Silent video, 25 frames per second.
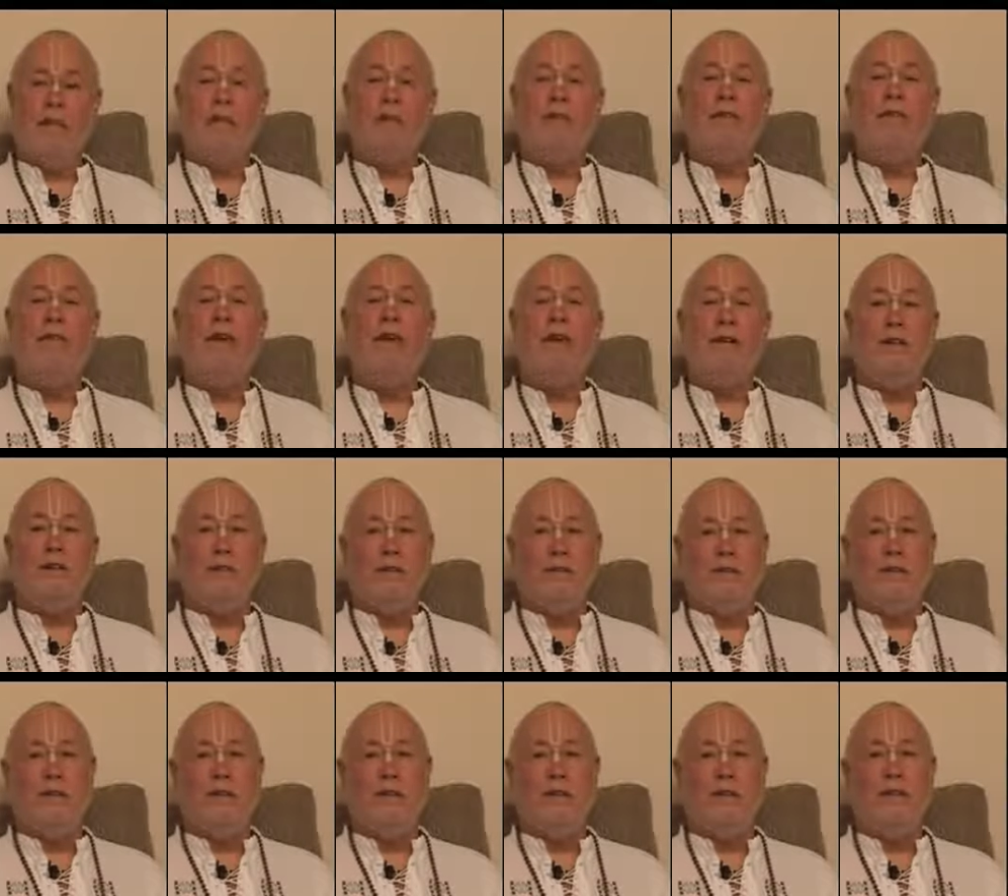
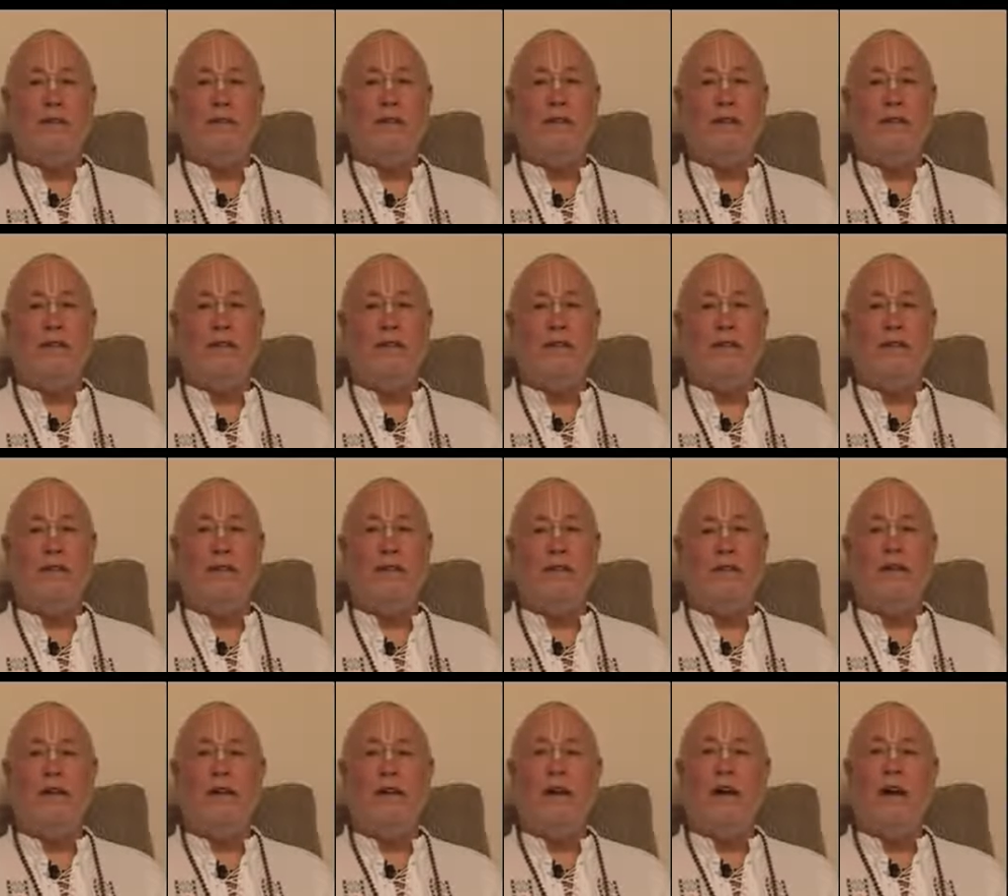Ontology. Of the right. word
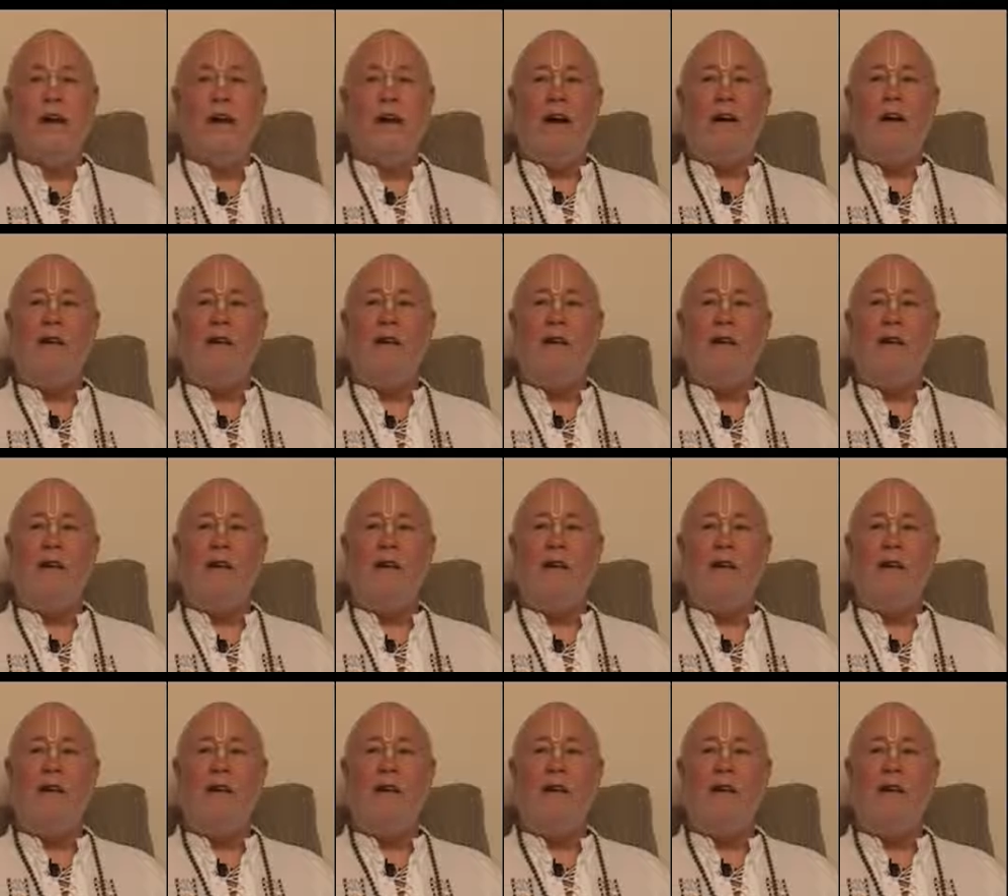ontology.